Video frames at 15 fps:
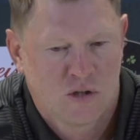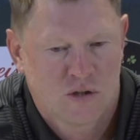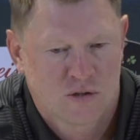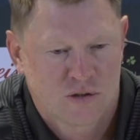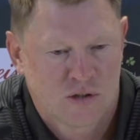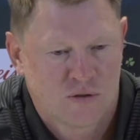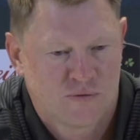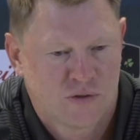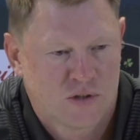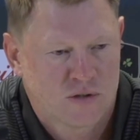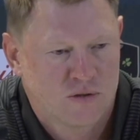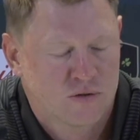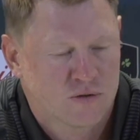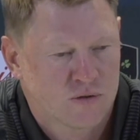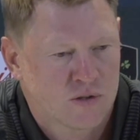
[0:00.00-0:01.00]
On
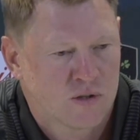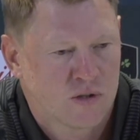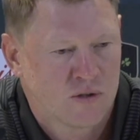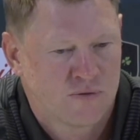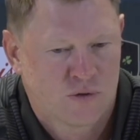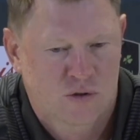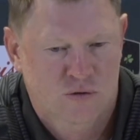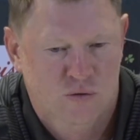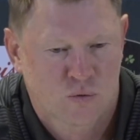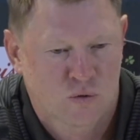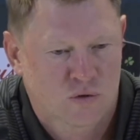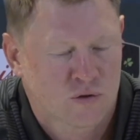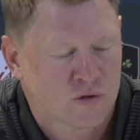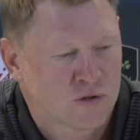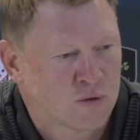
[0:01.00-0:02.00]
defense, if you can
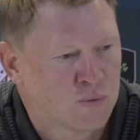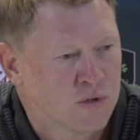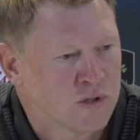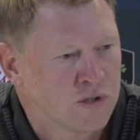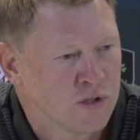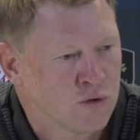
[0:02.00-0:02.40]
score 31,